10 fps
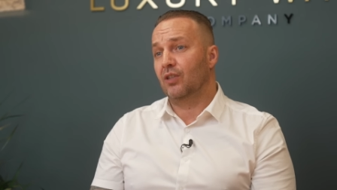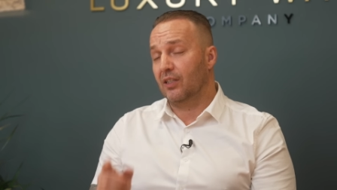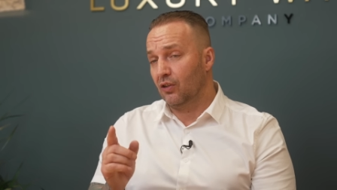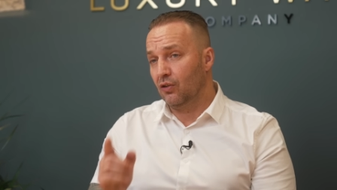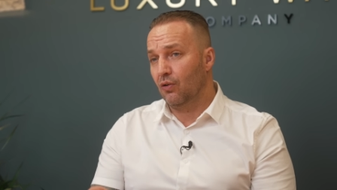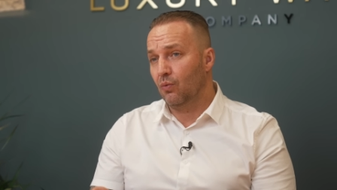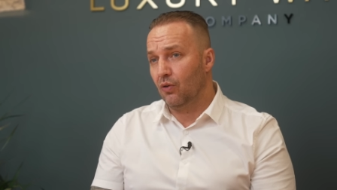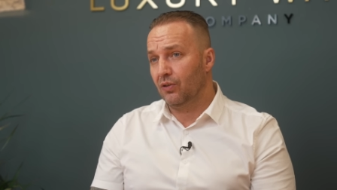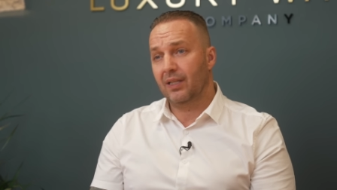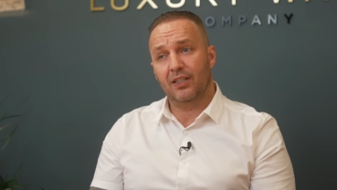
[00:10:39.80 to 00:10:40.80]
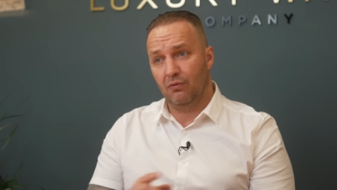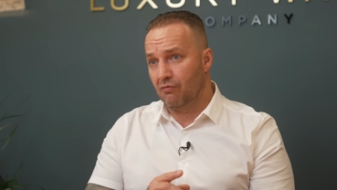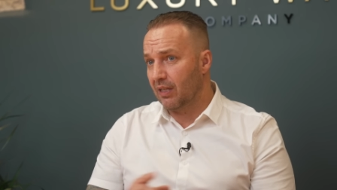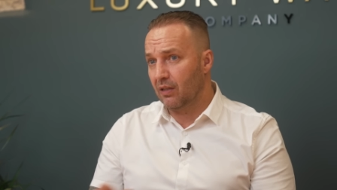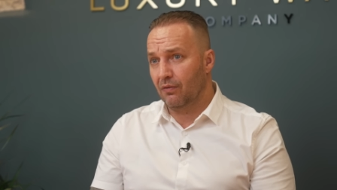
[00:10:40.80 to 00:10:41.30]
So that's another one, unless you
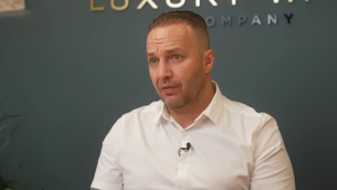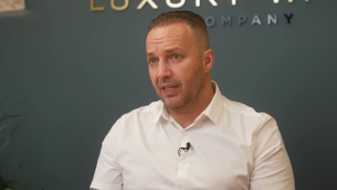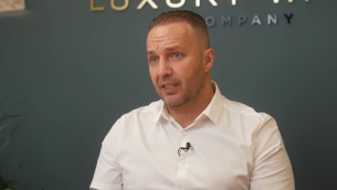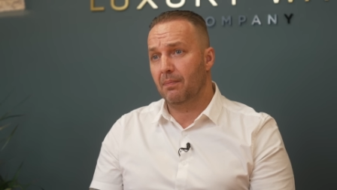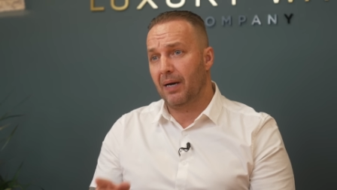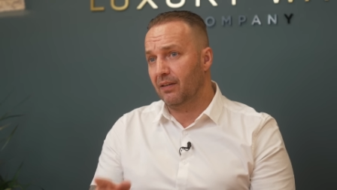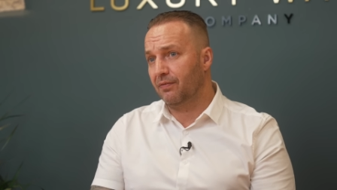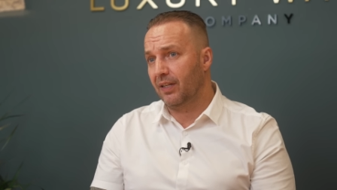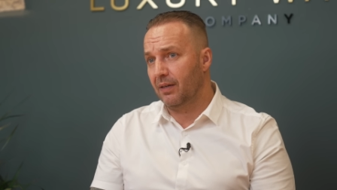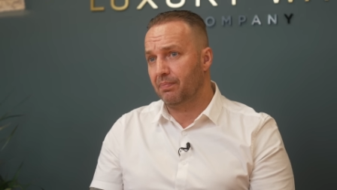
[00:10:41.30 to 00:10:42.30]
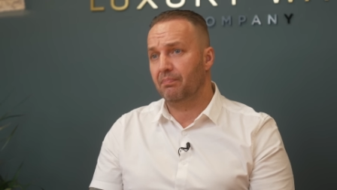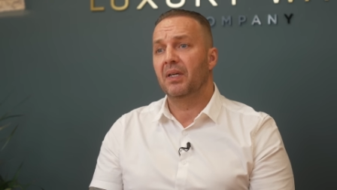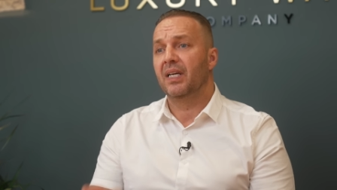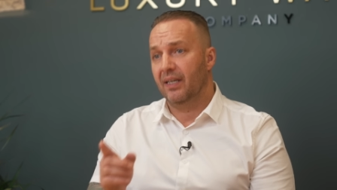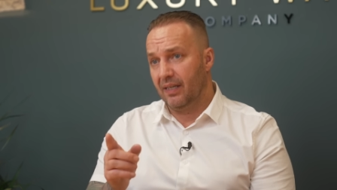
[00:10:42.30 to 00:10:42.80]
really love it and you're buying a flip,
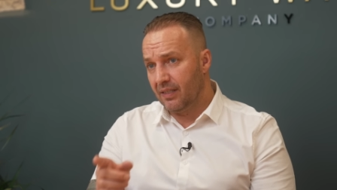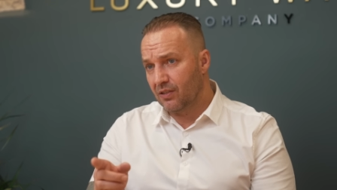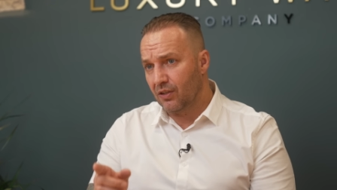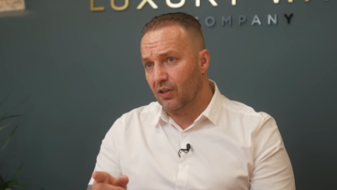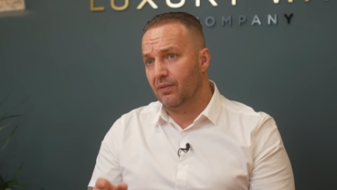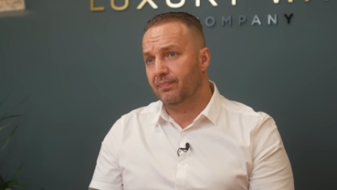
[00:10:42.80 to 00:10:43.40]
it's a no.